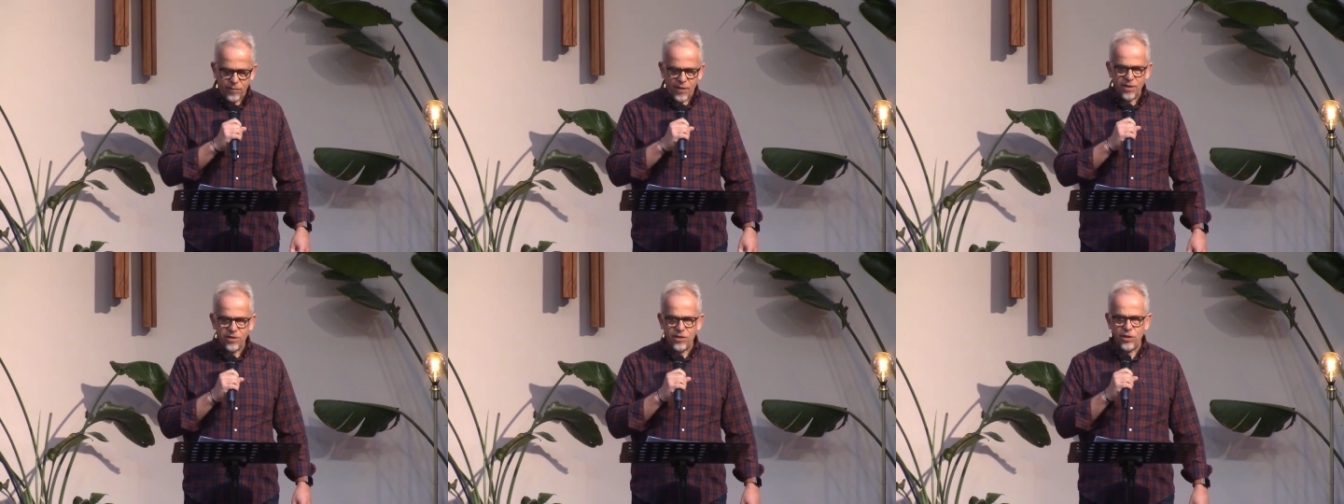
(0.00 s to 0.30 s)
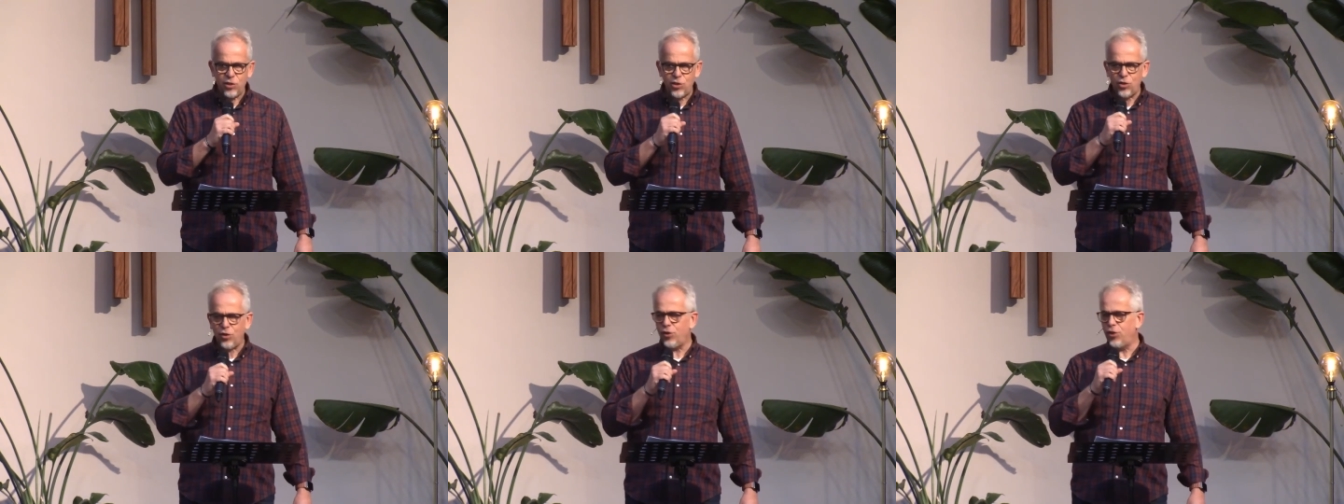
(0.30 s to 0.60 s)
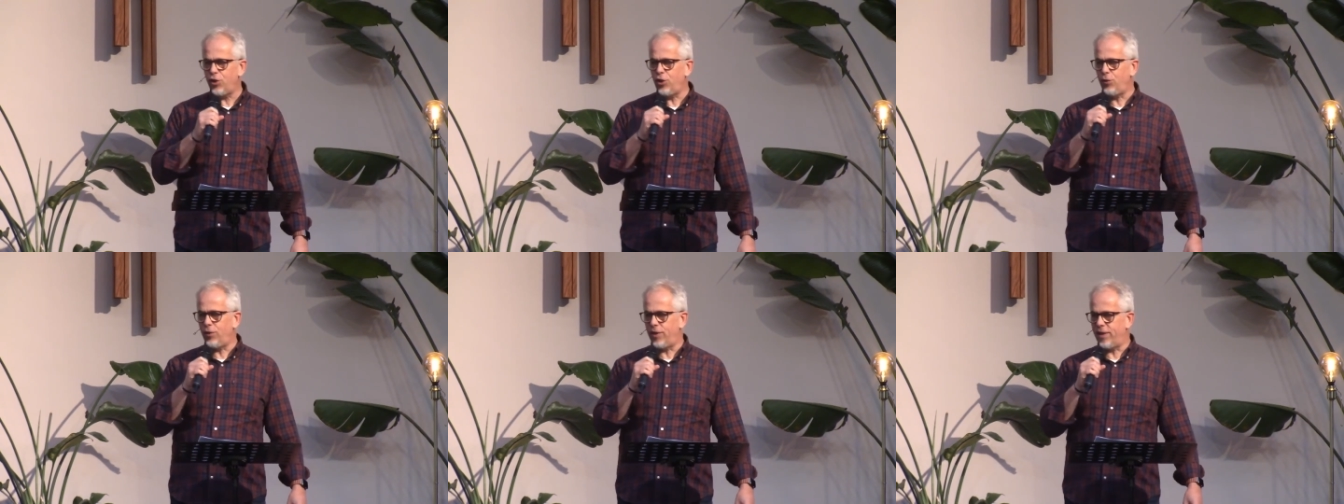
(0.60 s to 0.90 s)
See,
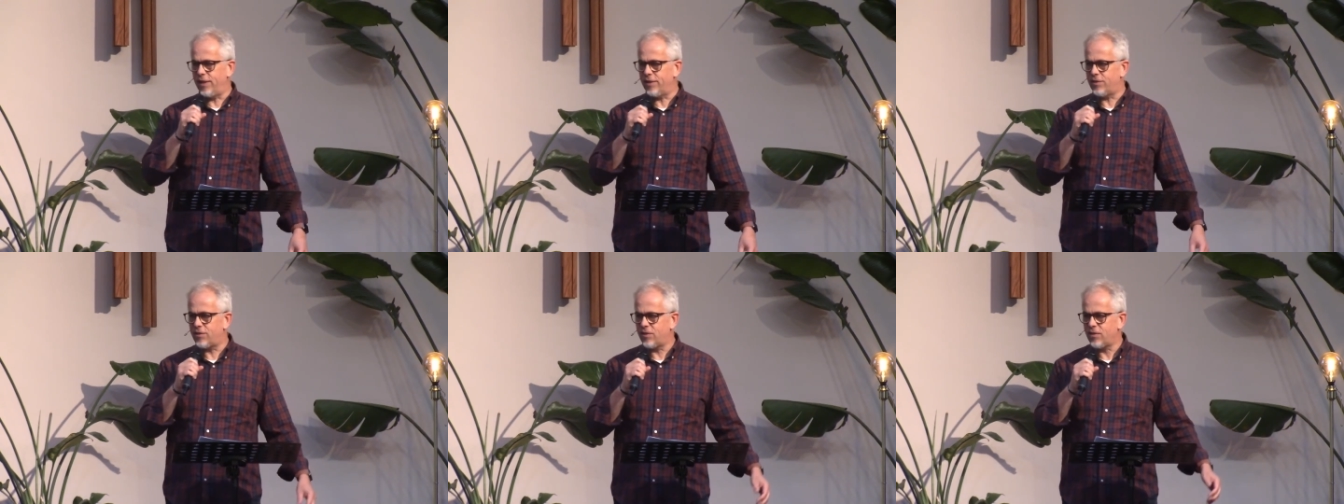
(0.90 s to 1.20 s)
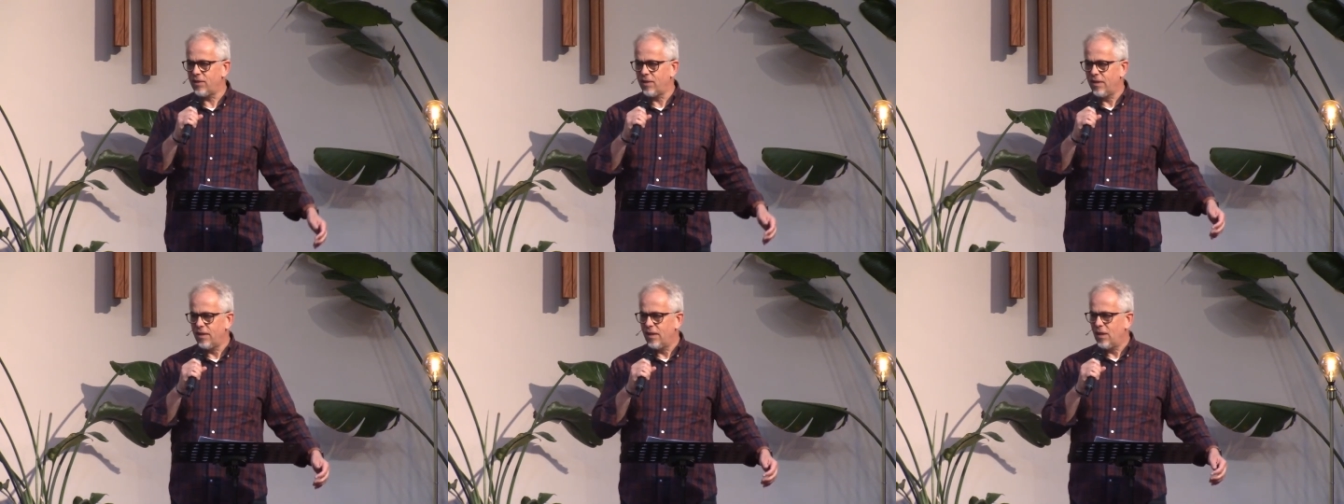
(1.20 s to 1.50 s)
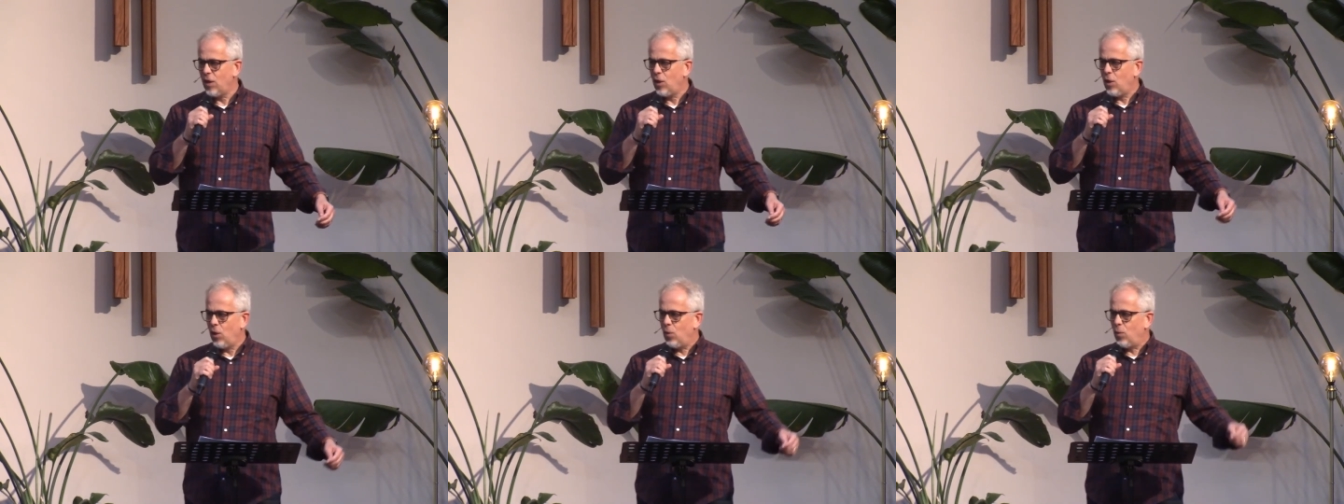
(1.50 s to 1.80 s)
John knew this
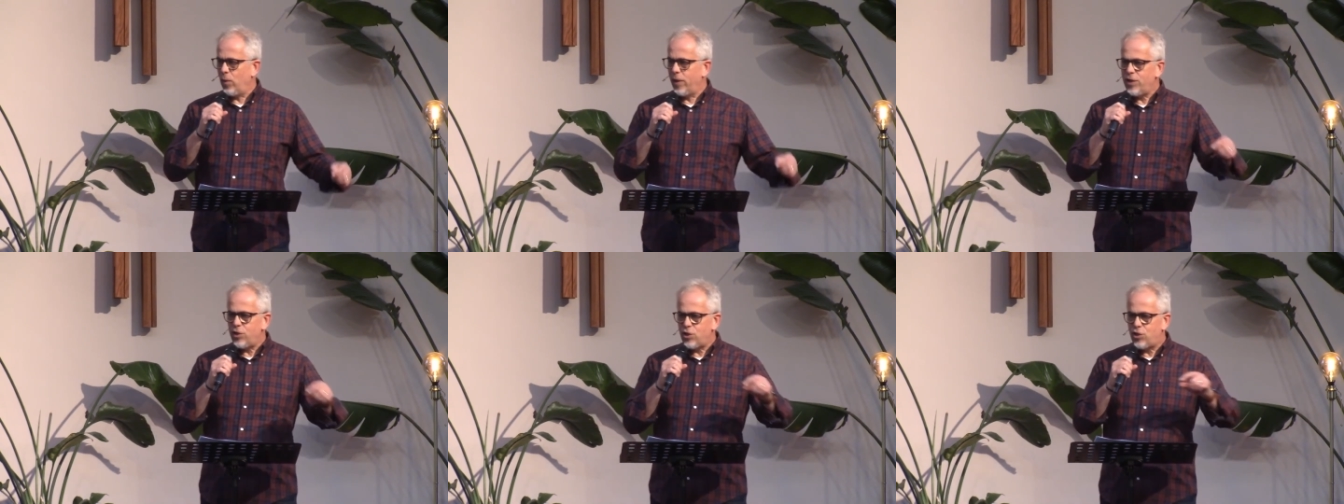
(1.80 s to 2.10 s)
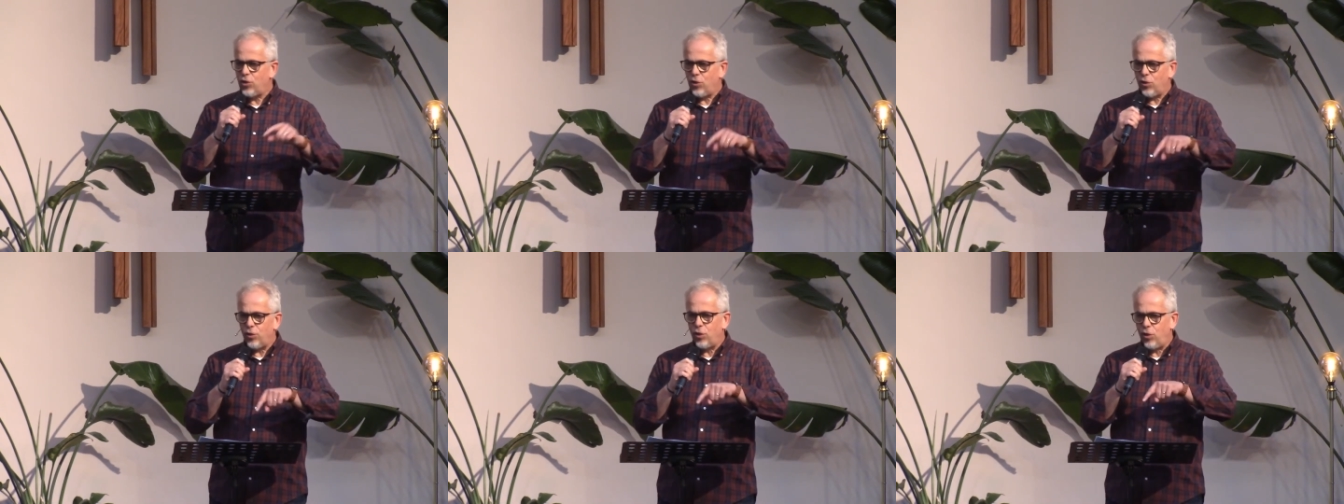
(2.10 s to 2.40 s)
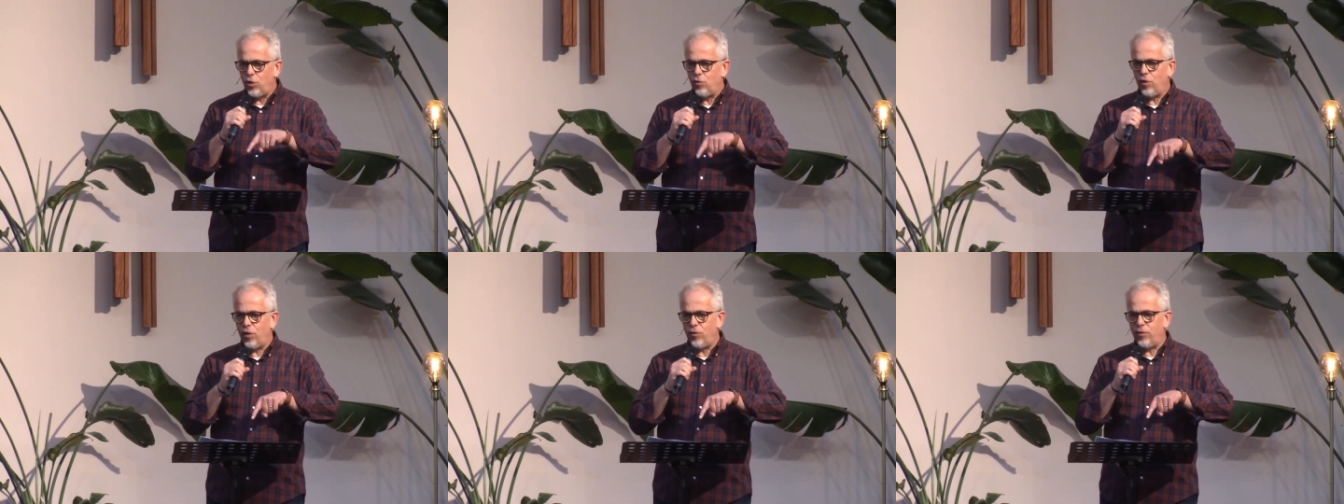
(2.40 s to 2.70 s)
when John,
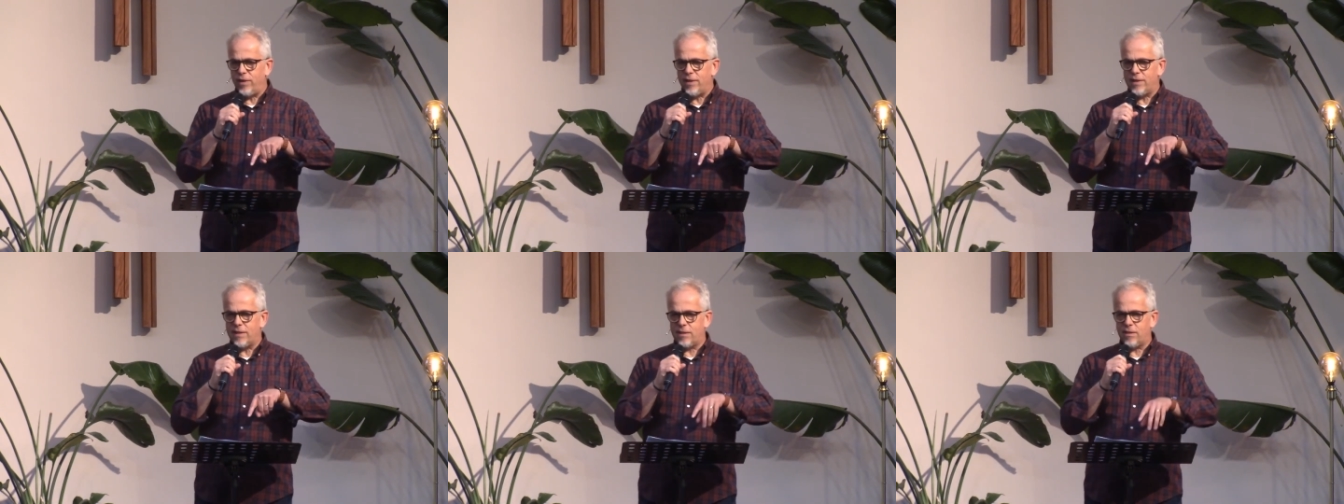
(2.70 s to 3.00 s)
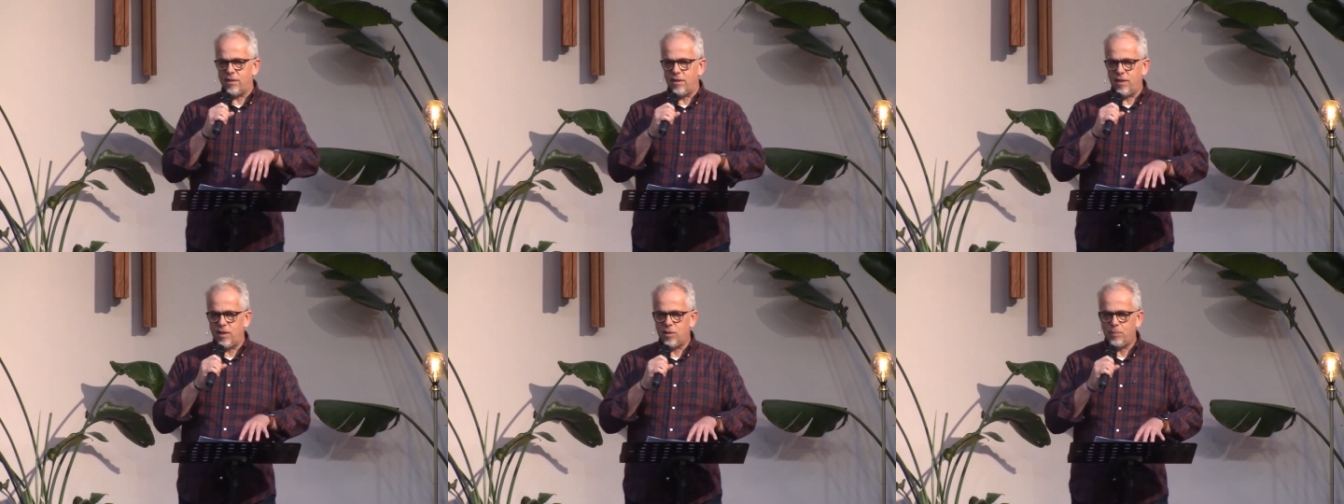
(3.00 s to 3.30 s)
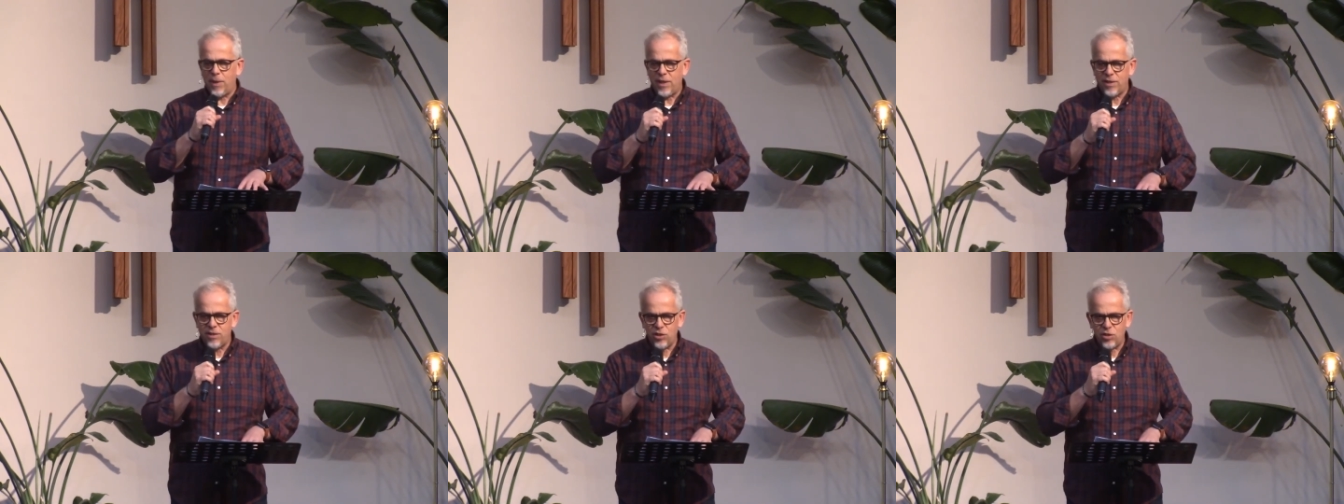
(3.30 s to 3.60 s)
who wrote this, this
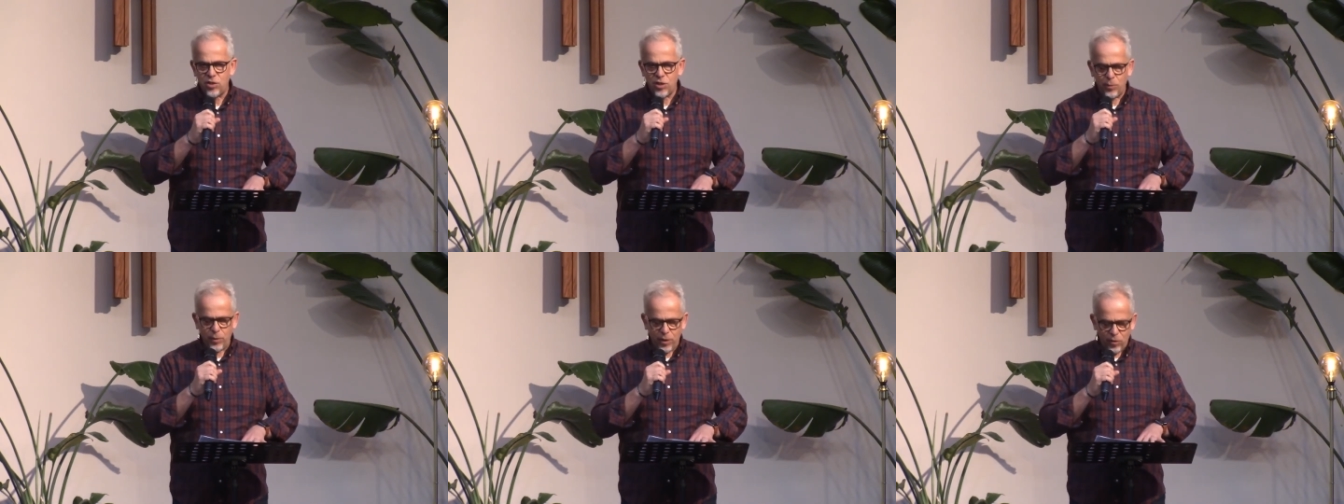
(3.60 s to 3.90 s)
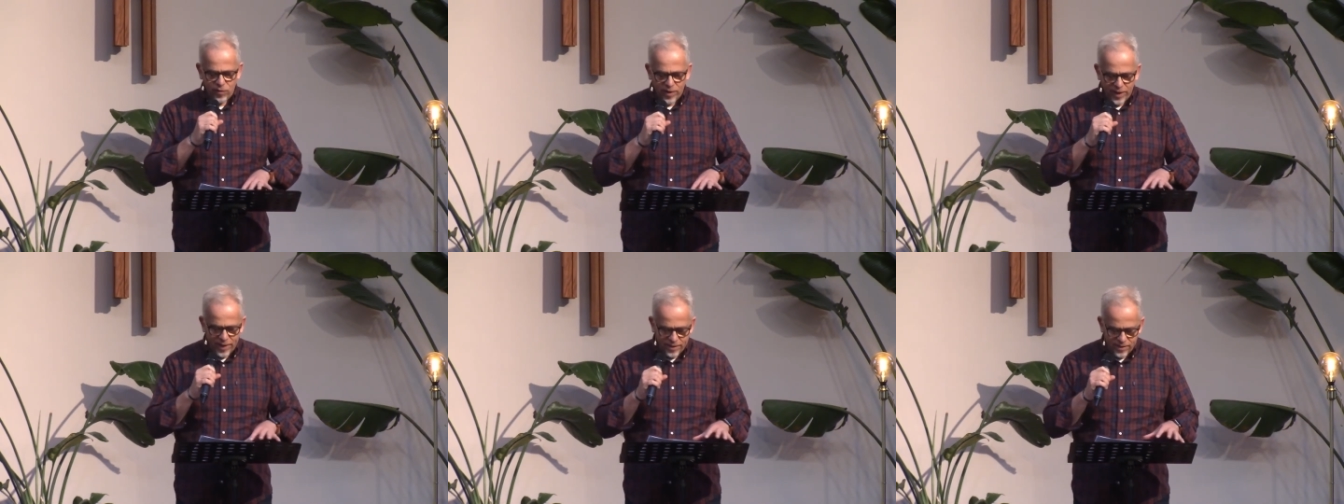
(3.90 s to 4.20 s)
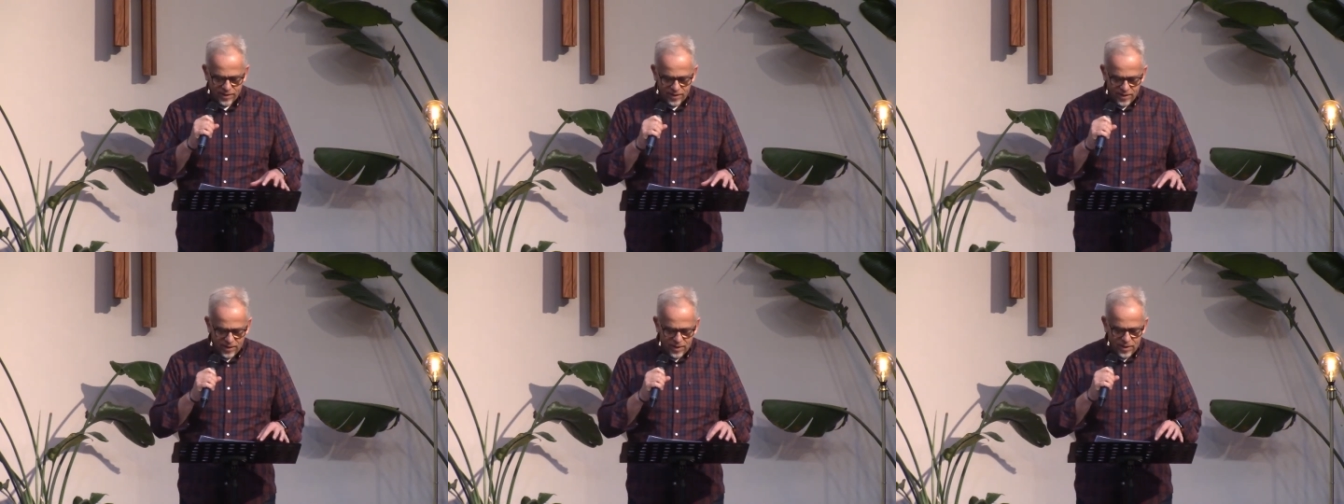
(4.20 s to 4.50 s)
passage that we read,